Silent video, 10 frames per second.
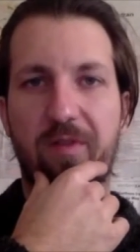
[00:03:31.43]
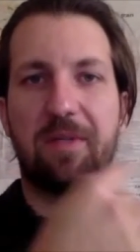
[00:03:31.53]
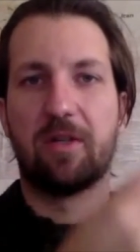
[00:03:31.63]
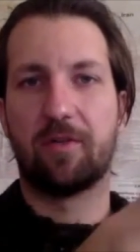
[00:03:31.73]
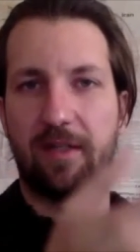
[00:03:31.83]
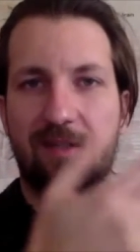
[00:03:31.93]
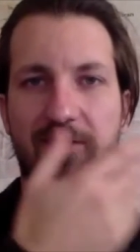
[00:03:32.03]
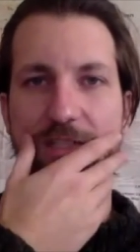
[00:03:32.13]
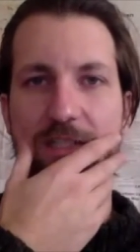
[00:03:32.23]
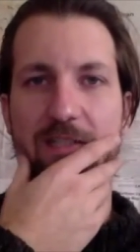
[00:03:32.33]
rebuilding the
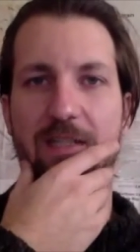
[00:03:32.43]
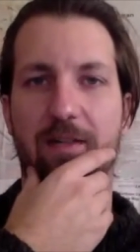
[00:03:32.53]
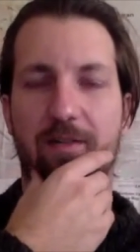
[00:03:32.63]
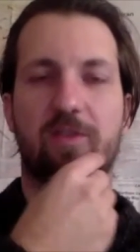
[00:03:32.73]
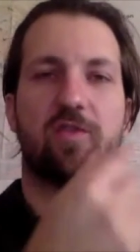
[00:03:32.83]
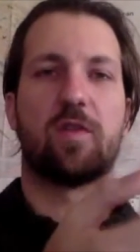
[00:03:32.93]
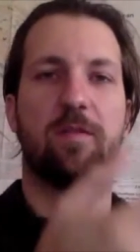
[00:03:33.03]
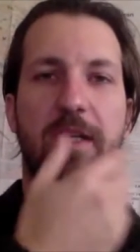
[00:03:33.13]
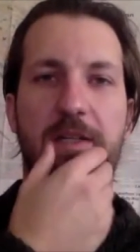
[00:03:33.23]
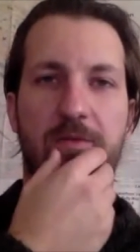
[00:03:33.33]
cities that are
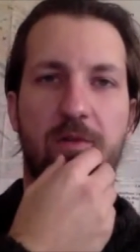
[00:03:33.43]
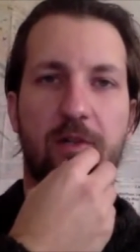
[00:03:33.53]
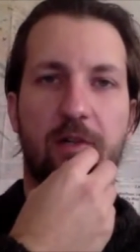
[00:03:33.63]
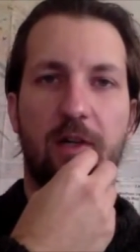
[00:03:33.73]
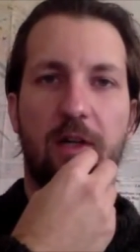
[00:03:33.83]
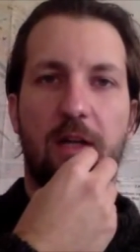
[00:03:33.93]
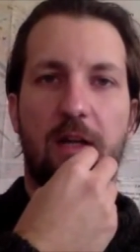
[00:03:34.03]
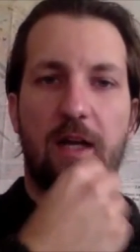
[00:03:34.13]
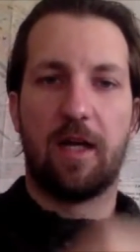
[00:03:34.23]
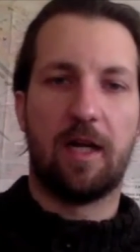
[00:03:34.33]
destroyed by the war
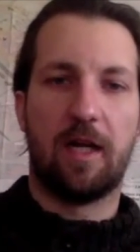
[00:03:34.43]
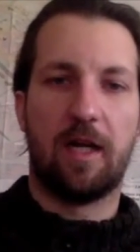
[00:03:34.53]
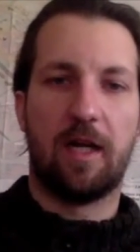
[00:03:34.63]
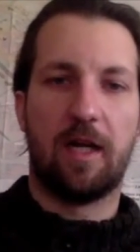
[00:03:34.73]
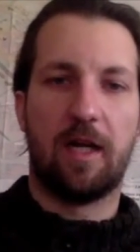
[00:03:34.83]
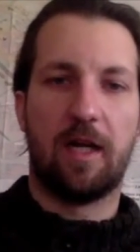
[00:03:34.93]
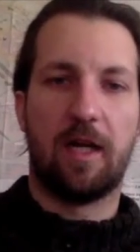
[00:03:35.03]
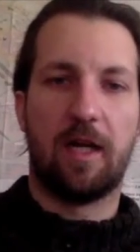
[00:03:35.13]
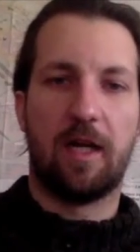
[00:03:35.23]
uh, between